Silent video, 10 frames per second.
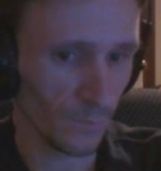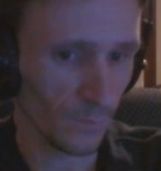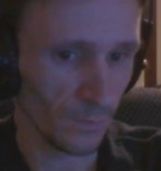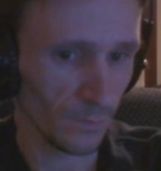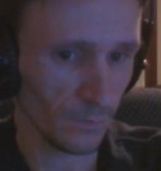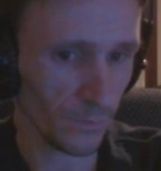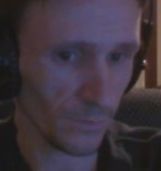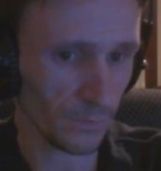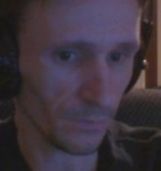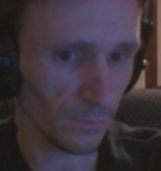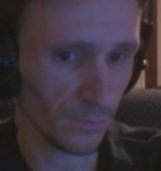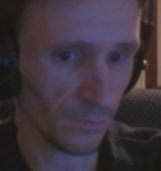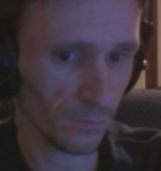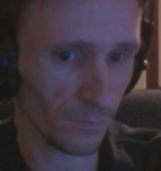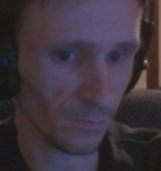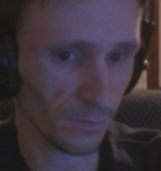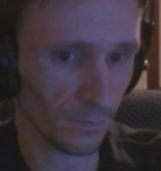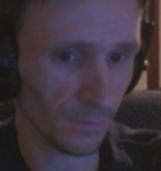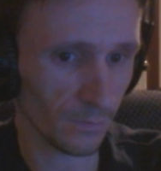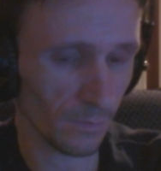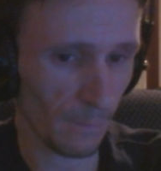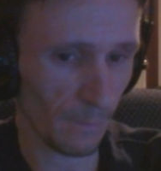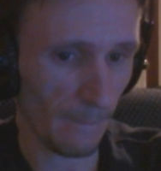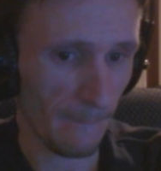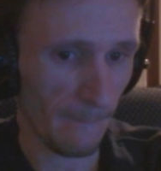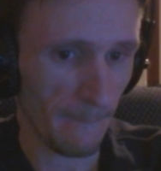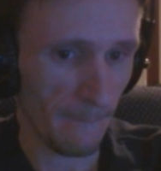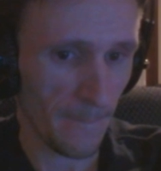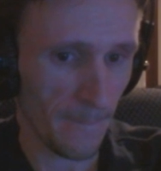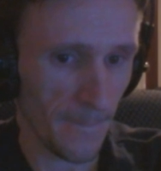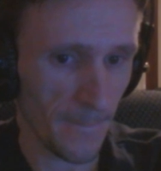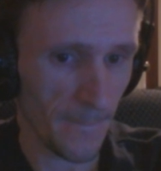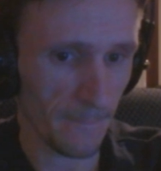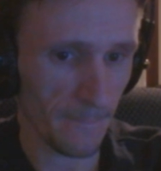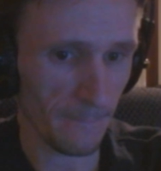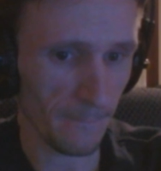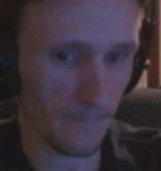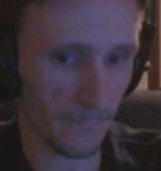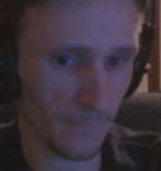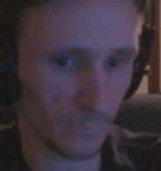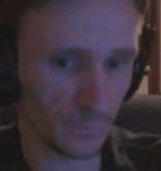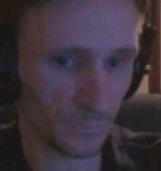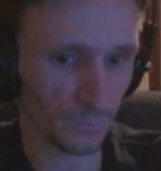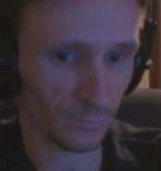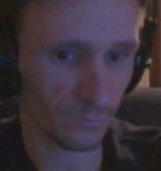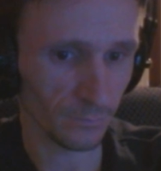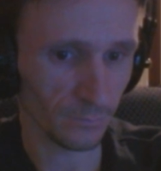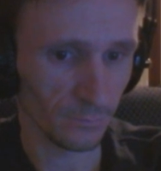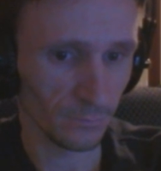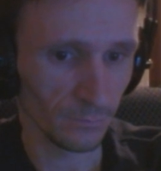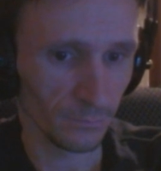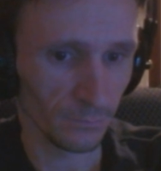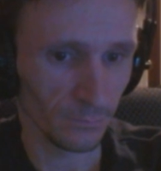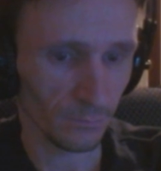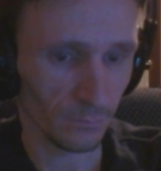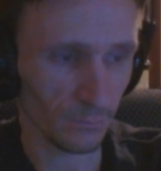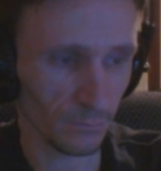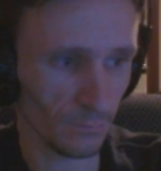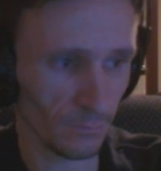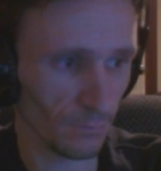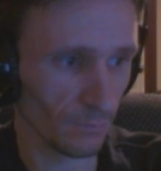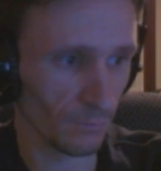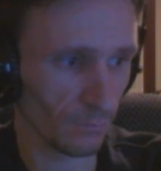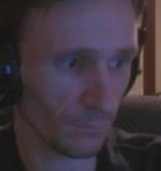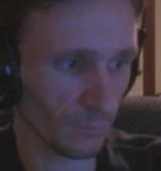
(no one is talking)